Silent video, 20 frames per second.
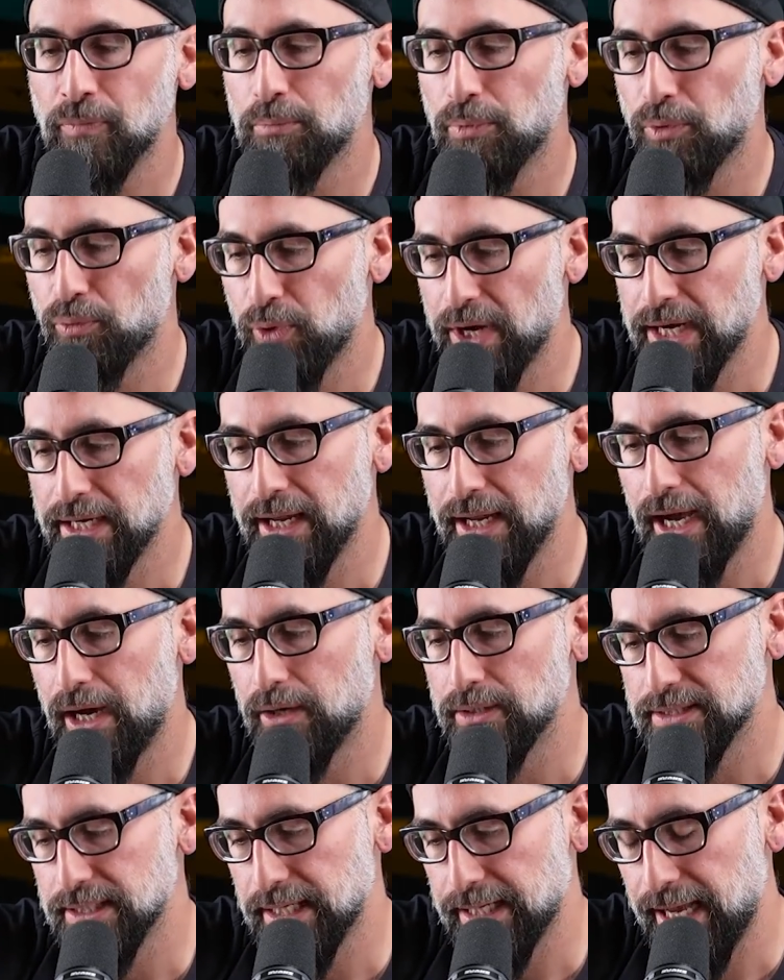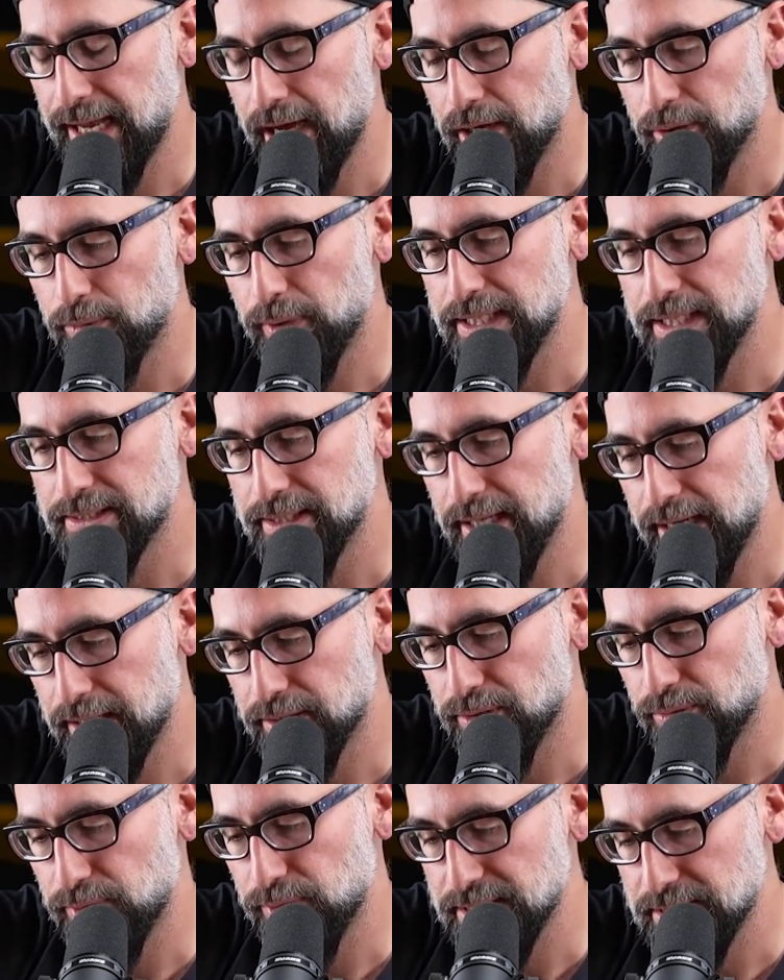But right now it's like, how do I
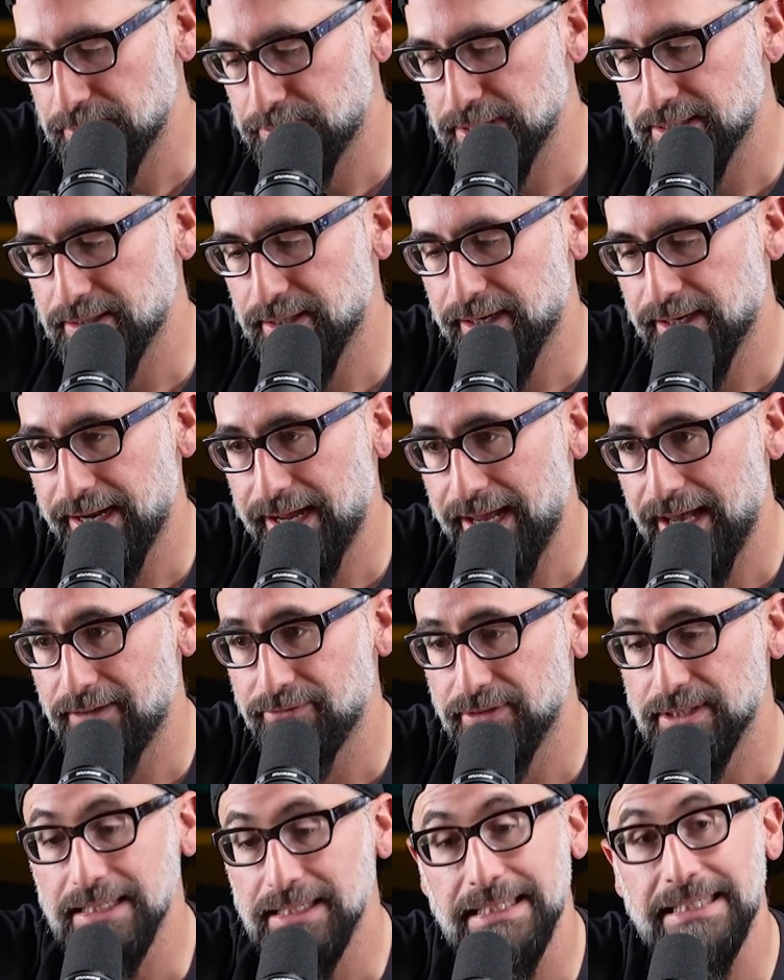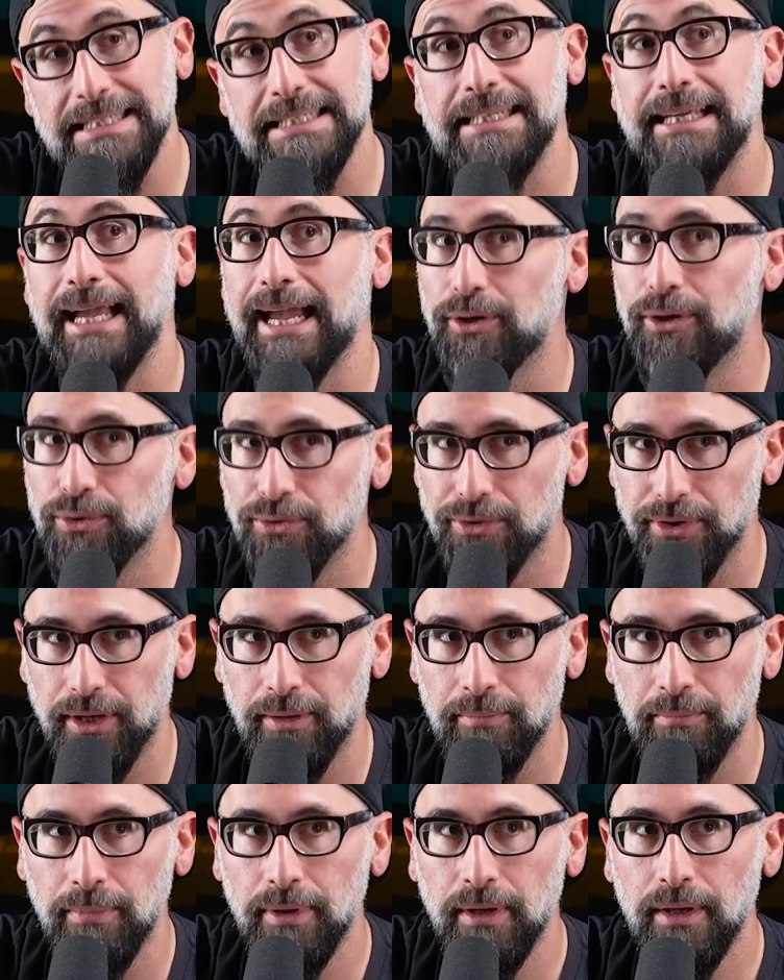take the recipes that I have and scale
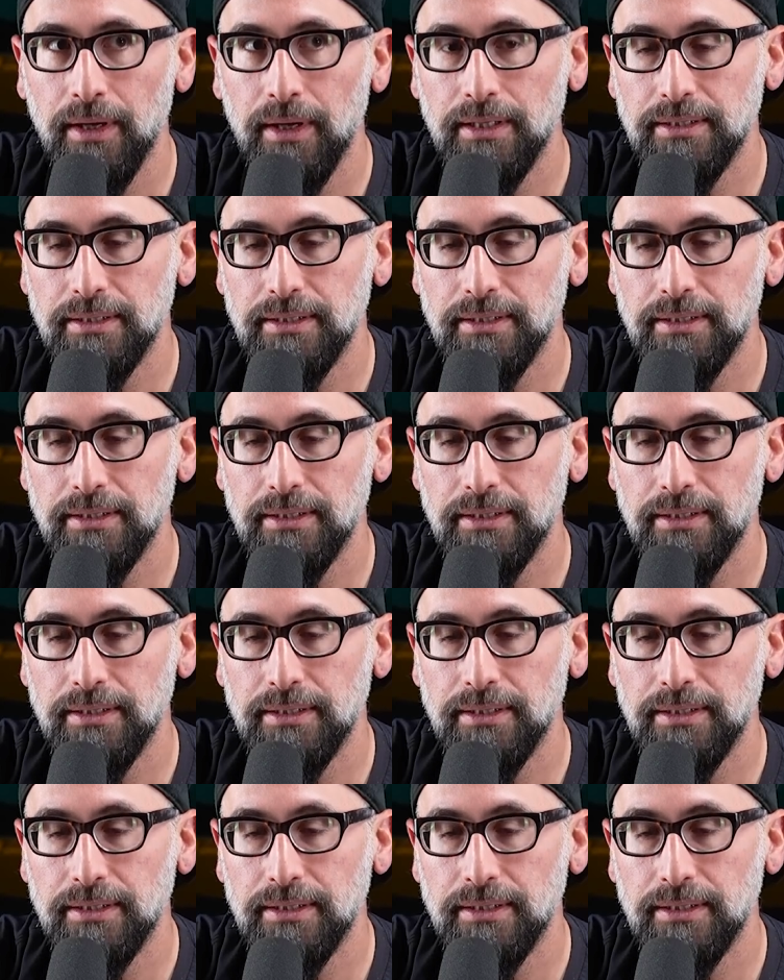them